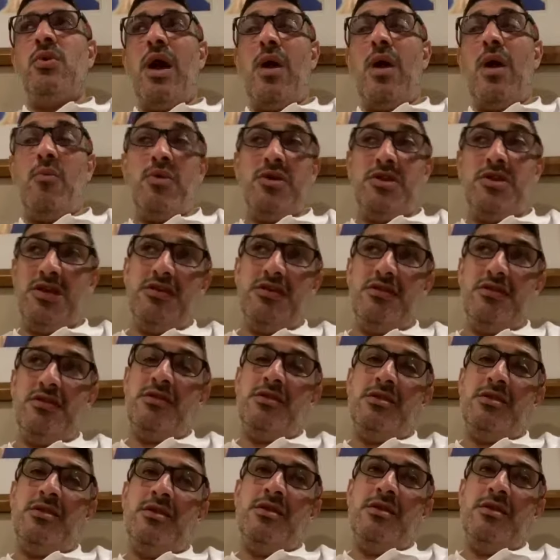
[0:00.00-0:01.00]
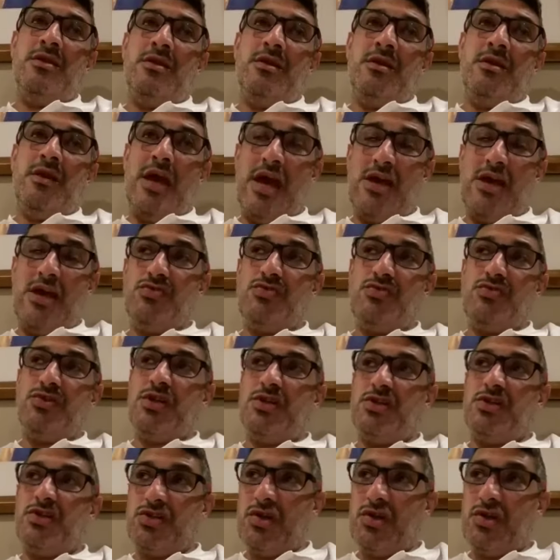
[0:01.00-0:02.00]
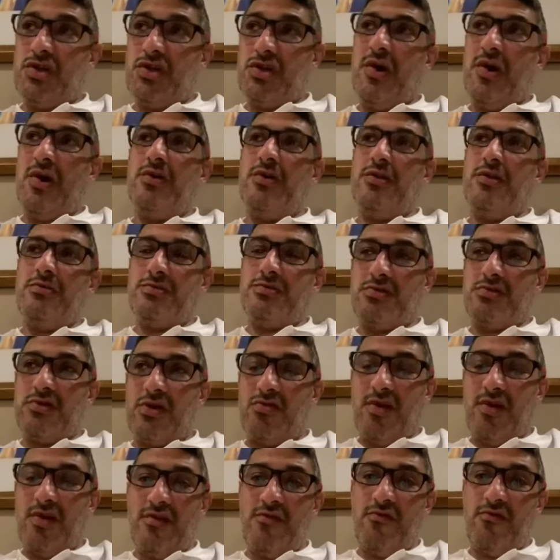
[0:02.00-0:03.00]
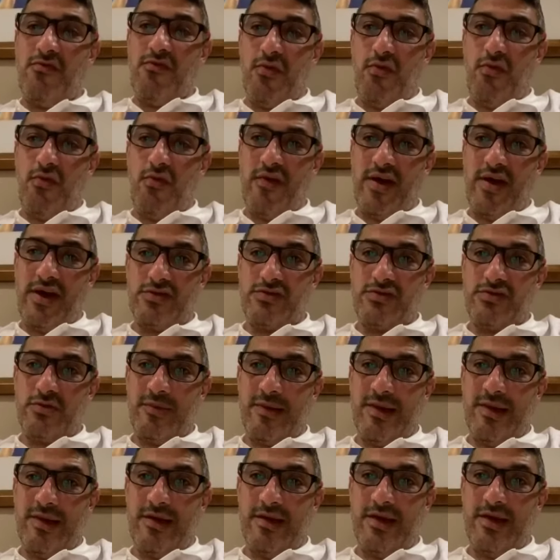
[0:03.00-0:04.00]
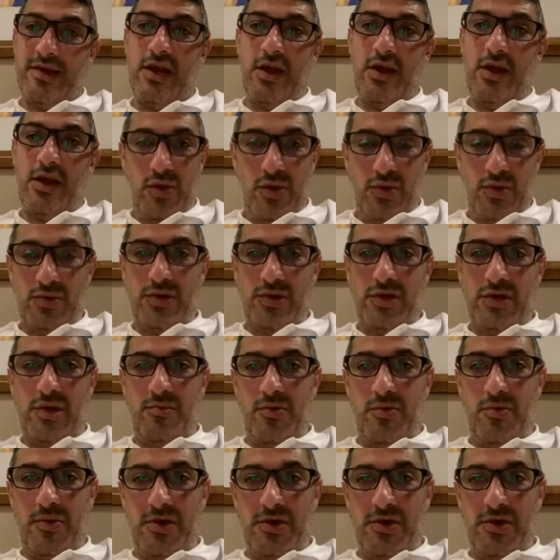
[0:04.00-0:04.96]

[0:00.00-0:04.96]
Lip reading: and we didn't, as you said, it started where there was a great feel factor about it. It looked like we